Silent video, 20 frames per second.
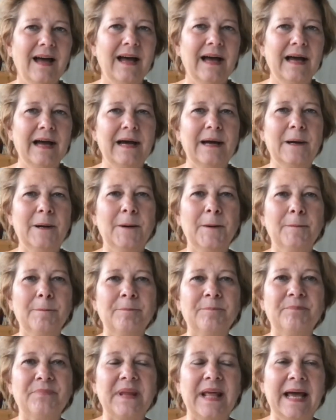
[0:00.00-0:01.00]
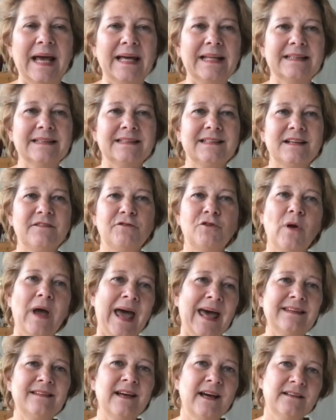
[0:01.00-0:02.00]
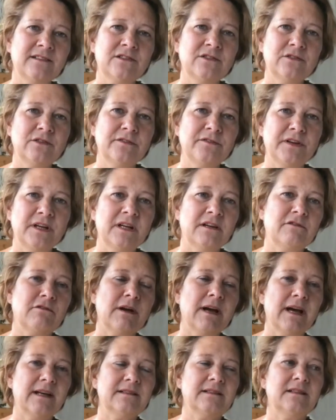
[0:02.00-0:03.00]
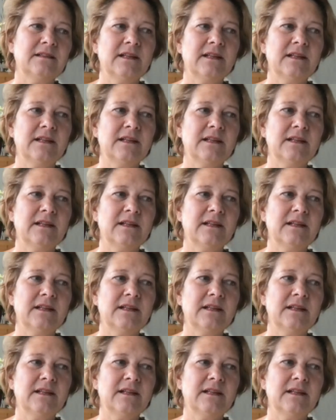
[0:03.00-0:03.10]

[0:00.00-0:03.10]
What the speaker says: And if you add that to the vinaigrette,